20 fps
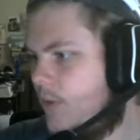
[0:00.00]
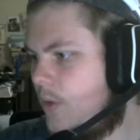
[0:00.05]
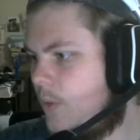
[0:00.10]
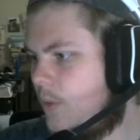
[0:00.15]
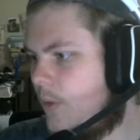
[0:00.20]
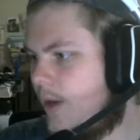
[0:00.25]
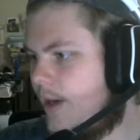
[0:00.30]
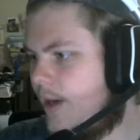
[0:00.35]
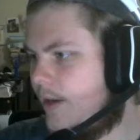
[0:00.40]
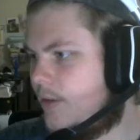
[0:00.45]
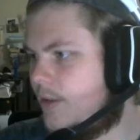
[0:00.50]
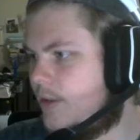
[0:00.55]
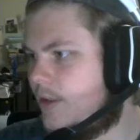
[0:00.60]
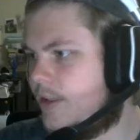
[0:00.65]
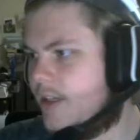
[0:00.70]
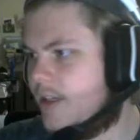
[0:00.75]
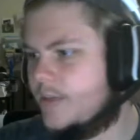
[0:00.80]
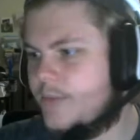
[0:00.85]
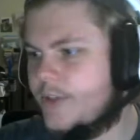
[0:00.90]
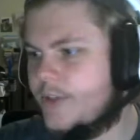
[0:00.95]
Wow,
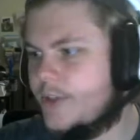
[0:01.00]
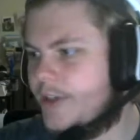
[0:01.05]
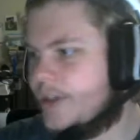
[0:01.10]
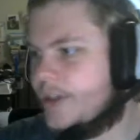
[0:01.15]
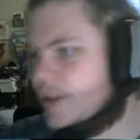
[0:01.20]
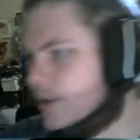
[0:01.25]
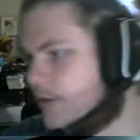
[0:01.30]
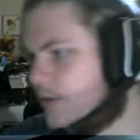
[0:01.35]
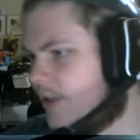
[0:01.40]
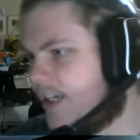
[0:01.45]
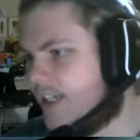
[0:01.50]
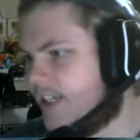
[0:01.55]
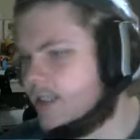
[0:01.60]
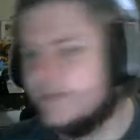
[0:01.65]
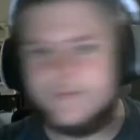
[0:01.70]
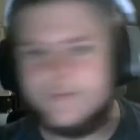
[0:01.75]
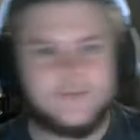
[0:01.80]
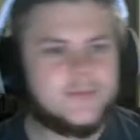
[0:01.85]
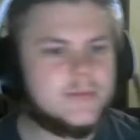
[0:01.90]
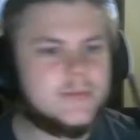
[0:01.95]
look, I'm learning already.
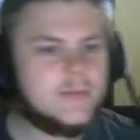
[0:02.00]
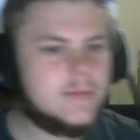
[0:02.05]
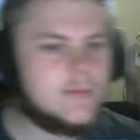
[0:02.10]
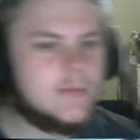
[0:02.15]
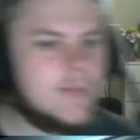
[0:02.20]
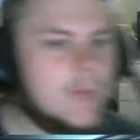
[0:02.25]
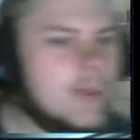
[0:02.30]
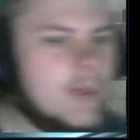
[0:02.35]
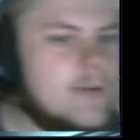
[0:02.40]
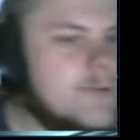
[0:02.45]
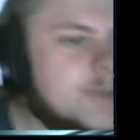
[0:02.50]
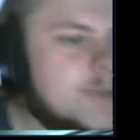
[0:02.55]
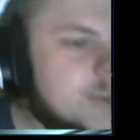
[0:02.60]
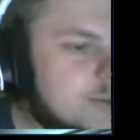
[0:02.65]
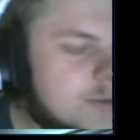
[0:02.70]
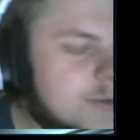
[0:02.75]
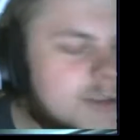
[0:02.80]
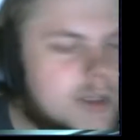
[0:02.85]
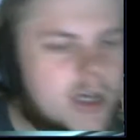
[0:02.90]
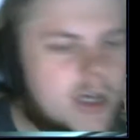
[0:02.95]

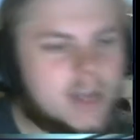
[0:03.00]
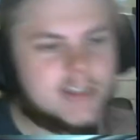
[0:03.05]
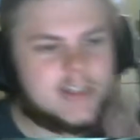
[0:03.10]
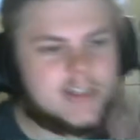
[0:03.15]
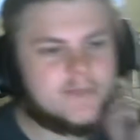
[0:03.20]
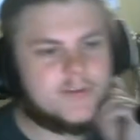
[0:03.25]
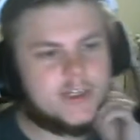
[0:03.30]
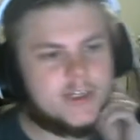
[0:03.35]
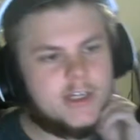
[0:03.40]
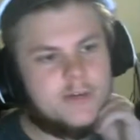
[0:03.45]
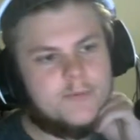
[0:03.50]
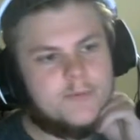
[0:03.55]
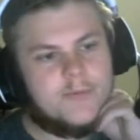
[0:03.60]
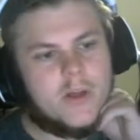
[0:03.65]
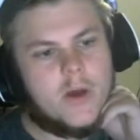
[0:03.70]
First real content video.